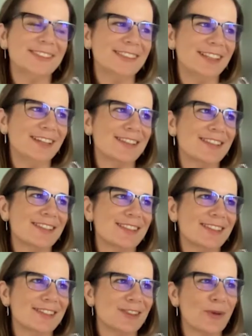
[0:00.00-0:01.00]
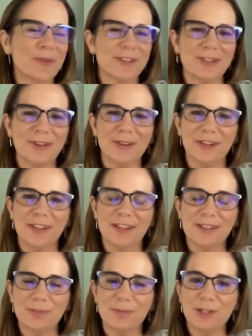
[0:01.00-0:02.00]
Yes, it's always good,
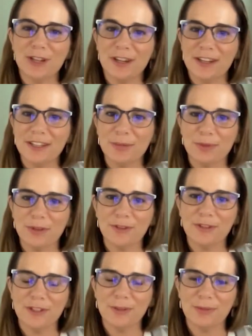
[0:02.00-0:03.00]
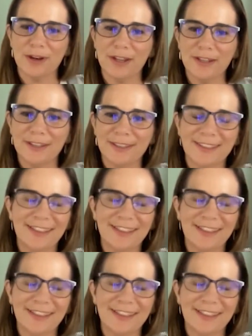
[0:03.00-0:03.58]
especially in entrepreneurship, right?